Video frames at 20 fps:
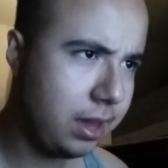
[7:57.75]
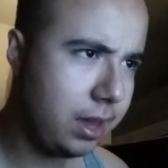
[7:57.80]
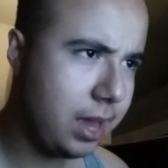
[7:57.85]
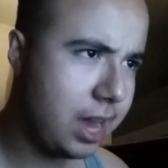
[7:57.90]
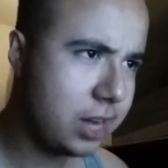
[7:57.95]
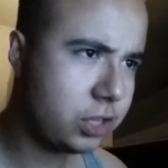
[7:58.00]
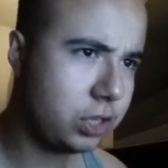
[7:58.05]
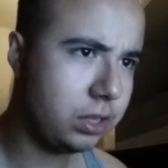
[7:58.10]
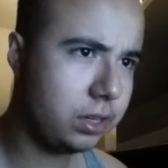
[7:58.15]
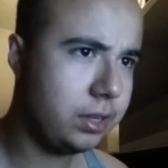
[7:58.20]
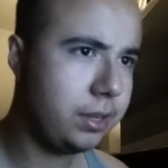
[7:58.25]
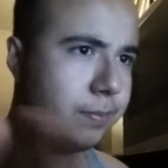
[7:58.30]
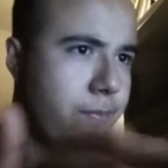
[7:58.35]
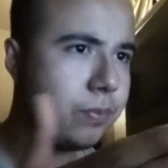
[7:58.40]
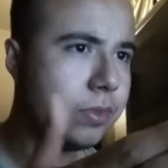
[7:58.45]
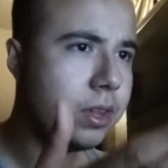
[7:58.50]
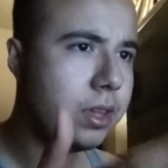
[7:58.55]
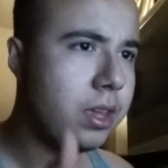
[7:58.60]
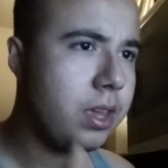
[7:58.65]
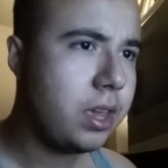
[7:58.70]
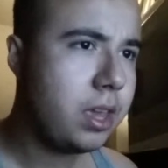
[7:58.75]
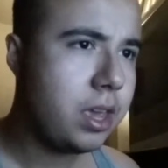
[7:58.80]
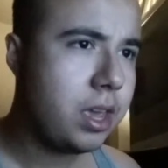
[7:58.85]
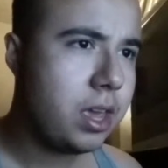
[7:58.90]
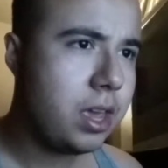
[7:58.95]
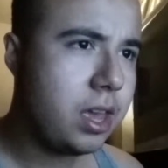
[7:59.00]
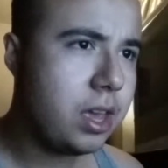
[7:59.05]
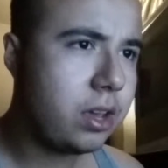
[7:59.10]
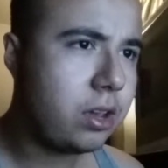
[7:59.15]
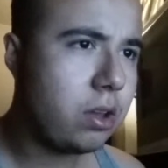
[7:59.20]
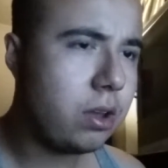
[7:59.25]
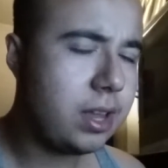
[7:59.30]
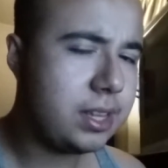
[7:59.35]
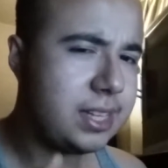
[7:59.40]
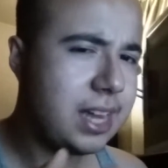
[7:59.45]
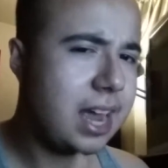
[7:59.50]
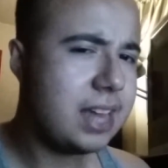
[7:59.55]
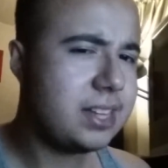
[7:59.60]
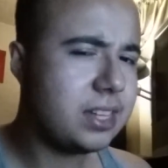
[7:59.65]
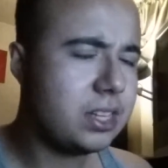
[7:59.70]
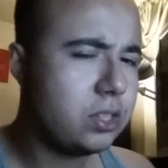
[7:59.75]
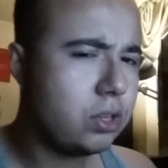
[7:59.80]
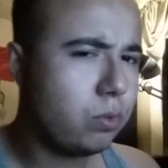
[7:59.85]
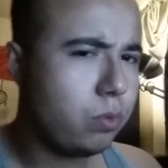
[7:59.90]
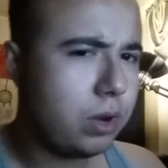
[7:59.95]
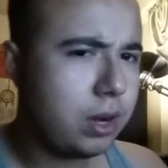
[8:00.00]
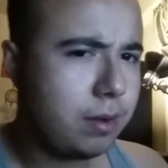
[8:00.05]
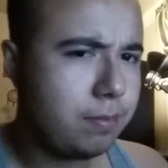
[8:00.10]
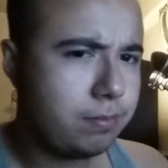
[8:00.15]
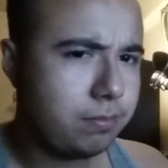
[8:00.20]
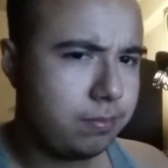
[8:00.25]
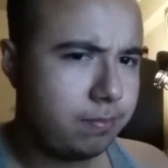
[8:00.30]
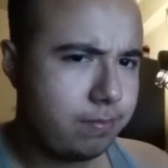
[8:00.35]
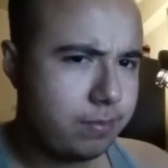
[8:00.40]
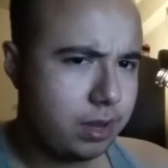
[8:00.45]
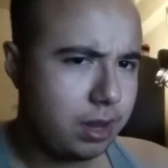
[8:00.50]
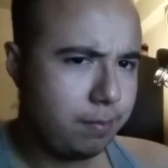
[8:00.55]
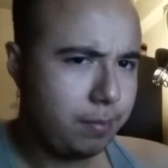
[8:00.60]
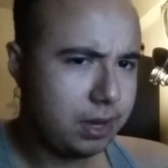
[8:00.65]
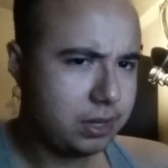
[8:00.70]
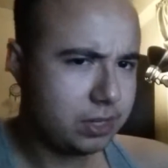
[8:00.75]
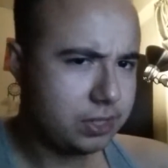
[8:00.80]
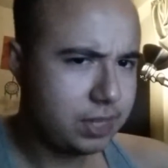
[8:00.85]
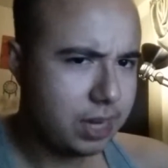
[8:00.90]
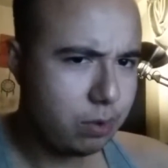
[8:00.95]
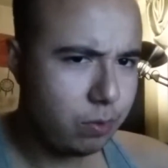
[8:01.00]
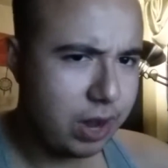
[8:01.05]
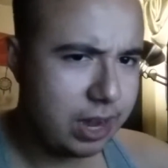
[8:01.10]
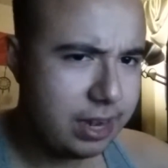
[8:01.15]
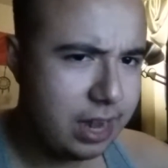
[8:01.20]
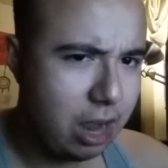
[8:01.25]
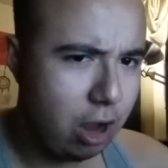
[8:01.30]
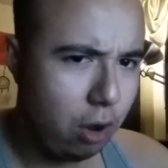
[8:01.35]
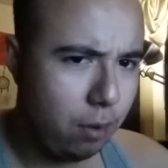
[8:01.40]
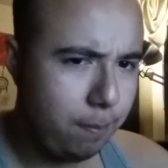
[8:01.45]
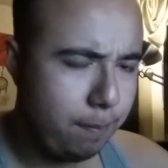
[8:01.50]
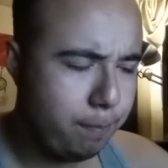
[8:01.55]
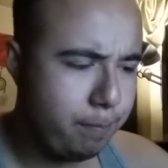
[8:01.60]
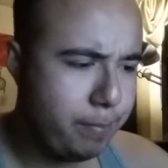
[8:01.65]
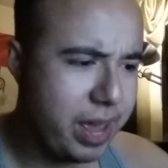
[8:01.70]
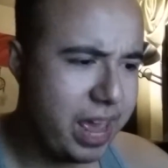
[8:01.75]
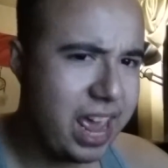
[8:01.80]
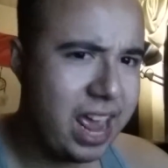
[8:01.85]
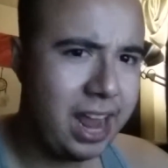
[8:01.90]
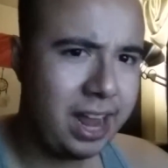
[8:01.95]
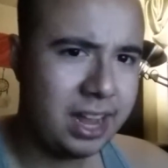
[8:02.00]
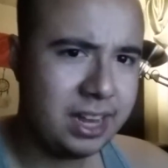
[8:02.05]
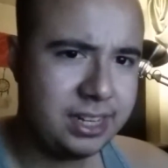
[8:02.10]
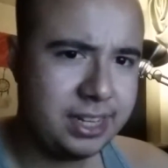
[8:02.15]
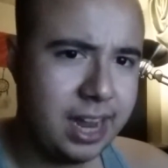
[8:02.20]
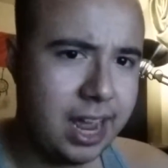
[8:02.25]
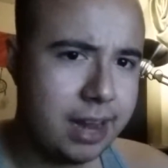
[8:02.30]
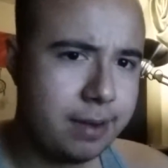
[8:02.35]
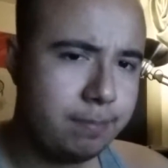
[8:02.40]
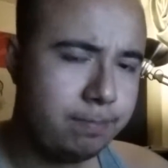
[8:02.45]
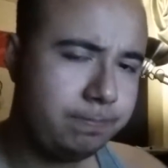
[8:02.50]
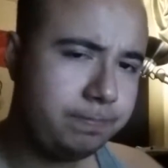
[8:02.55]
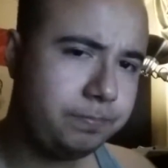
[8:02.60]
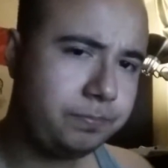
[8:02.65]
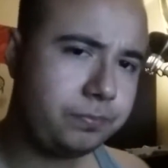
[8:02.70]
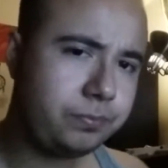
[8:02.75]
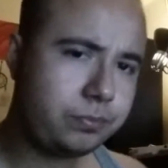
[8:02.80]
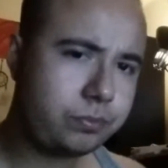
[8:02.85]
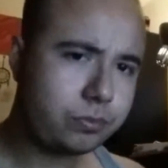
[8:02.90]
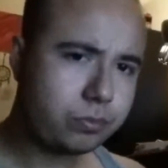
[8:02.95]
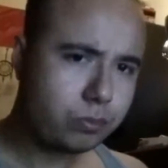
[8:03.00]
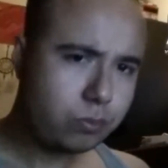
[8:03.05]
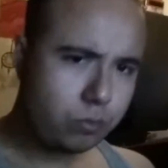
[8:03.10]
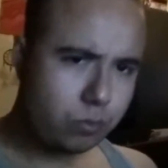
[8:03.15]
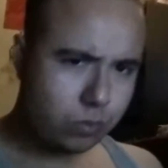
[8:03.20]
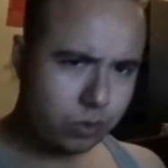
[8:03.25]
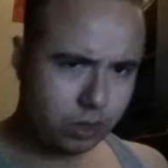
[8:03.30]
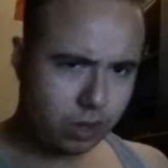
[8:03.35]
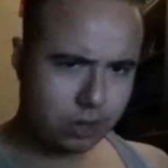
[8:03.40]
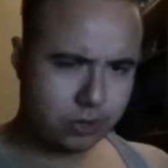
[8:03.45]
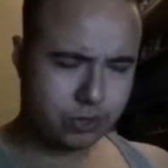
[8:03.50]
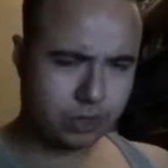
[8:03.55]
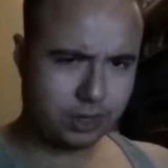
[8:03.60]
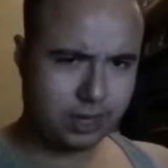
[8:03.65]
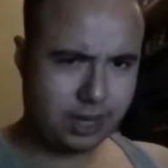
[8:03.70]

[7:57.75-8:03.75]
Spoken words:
Actually, it ties into what I'm about to say right now, paying a debt. So